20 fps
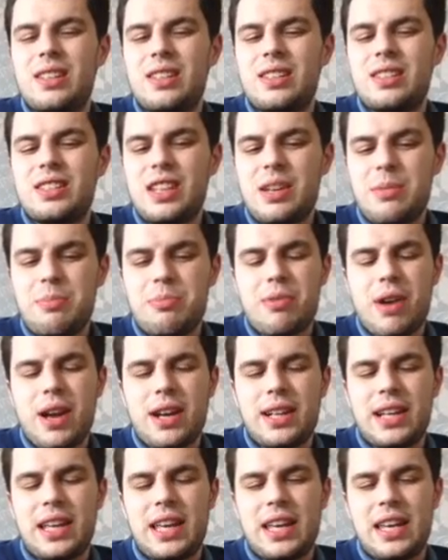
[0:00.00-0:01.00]
Tim
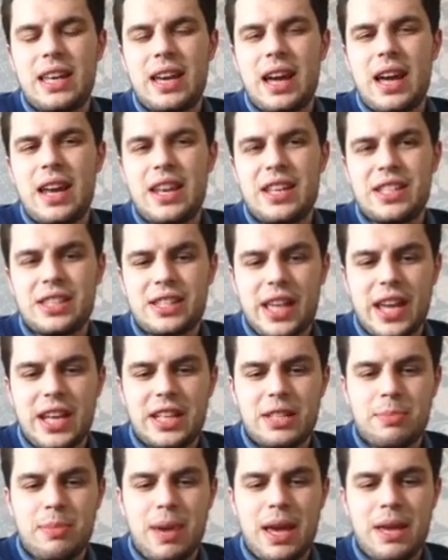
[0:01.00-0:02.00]
Bradley at this
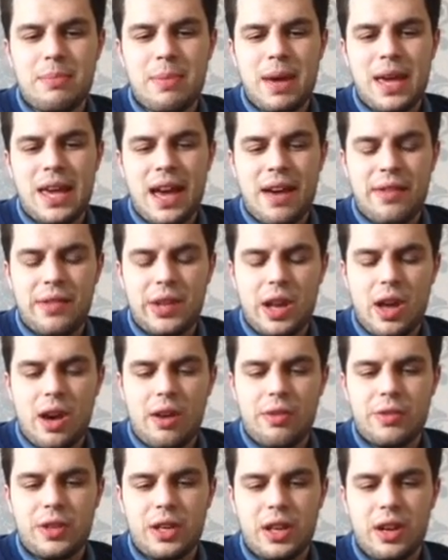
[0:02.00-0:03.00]
stage may have
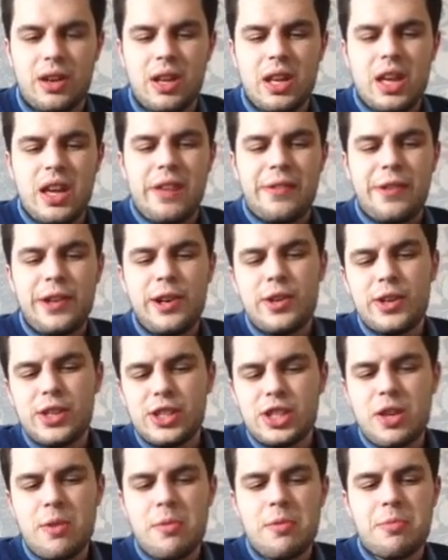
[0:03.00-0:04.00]
enough. If you look at
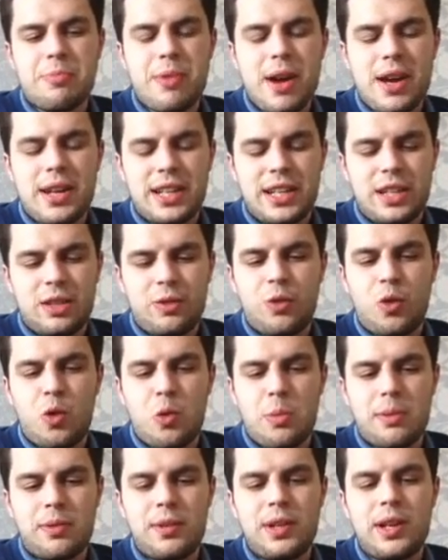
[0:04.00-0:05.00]
some of Bradley's
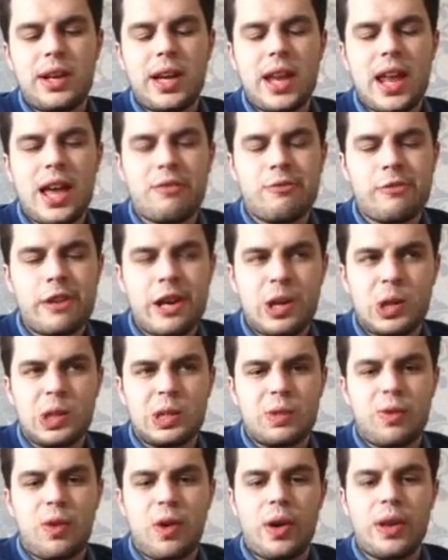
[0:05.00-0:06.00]
form, if you look at that
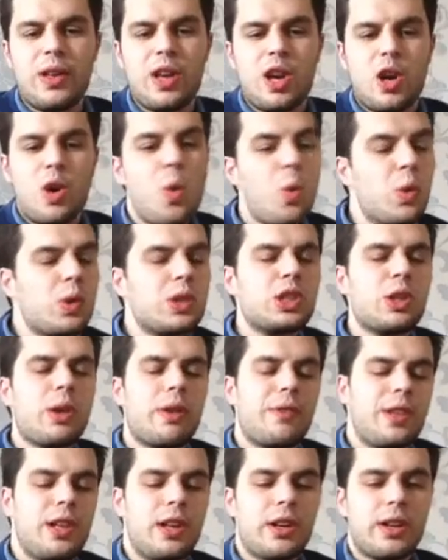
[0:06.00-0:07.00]
Rios fight, also
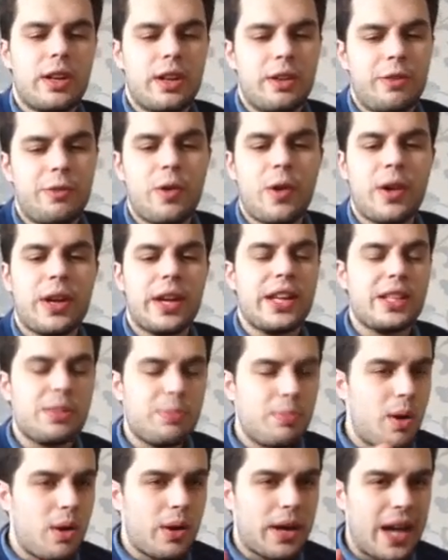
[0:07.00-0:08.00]
if you look at the fight against
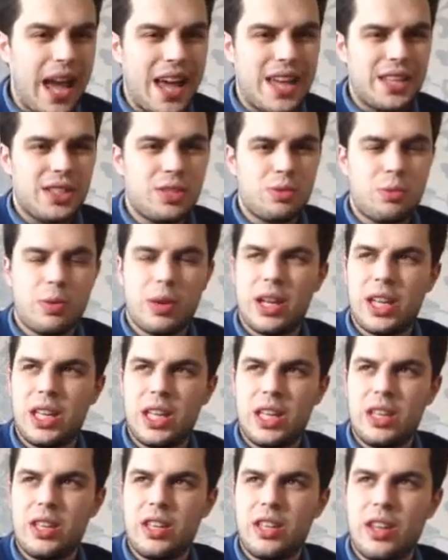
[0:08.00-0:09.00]
Marquez, where
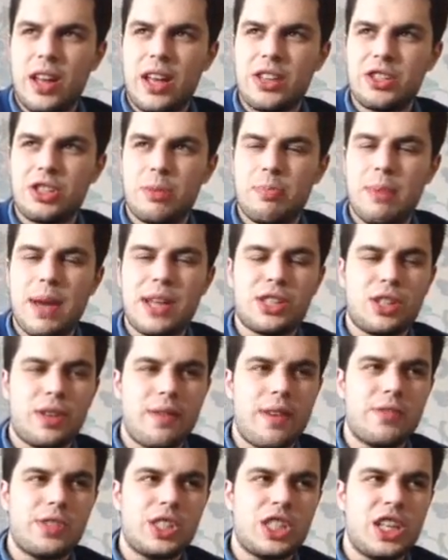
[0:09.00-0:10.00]
he, that's the best I've
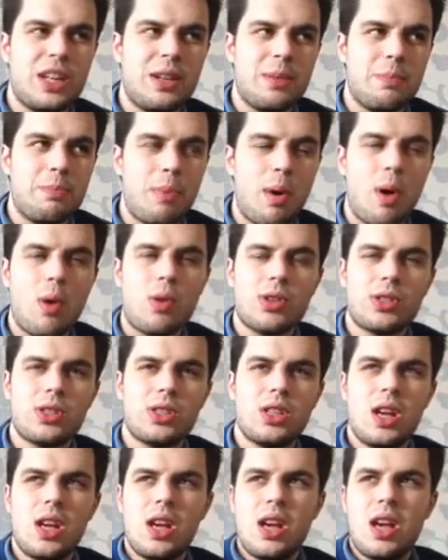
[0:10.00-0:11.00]
ever seen in
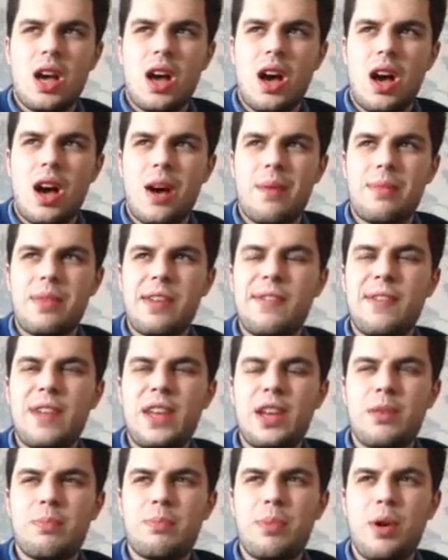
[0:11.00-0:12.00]
box. If he
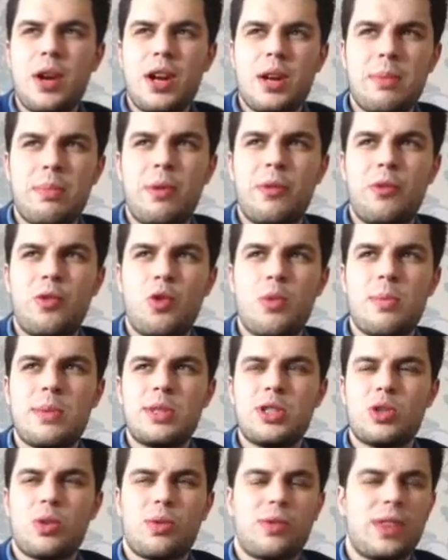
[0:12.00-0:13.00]
could put in a
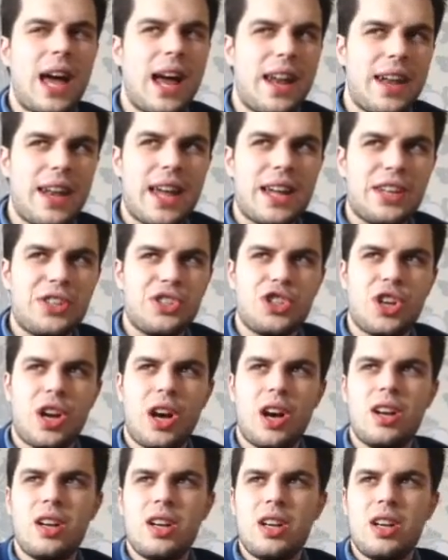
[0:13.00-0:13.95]
performance of that nature,